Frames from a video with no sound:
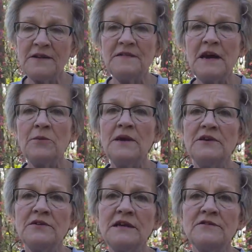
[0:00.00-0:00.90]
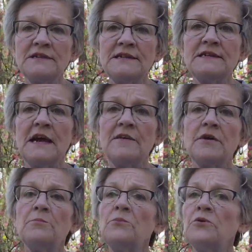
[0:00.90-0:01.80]
And that way you're guaranteed to have
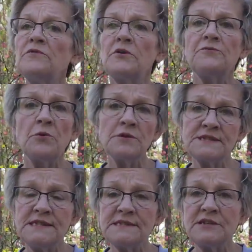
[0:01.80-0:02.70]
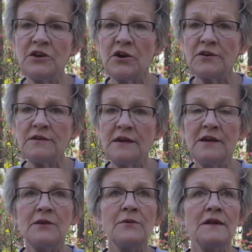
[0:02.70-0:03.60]
more of a 4-season garden
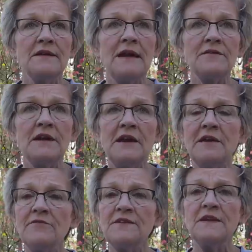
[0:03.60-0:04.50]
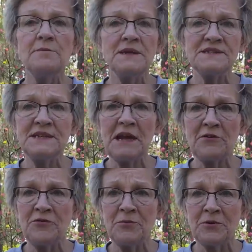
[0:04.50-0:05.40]
rather than having everything busting out
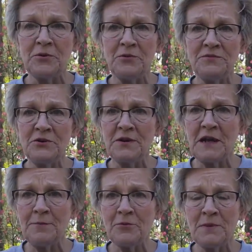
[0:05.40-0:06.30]
into bloom during April,